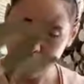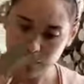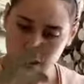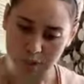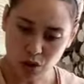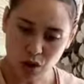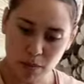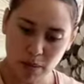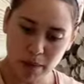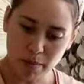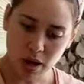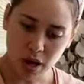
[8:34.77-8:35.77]
it's on my
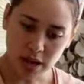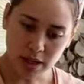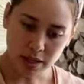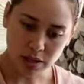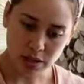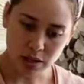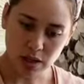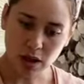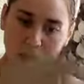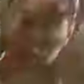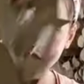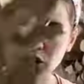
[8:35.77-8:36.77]
mind,
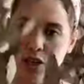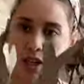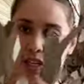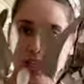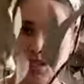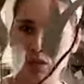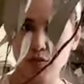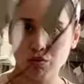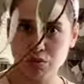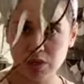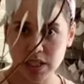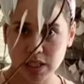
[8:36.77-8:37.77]
so this is a
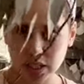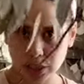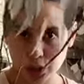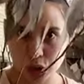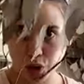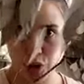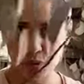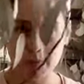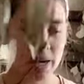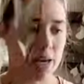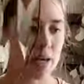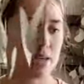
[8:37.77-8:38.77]
really huge
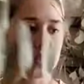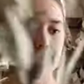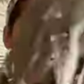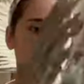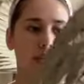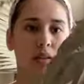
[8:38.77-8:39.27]
piece.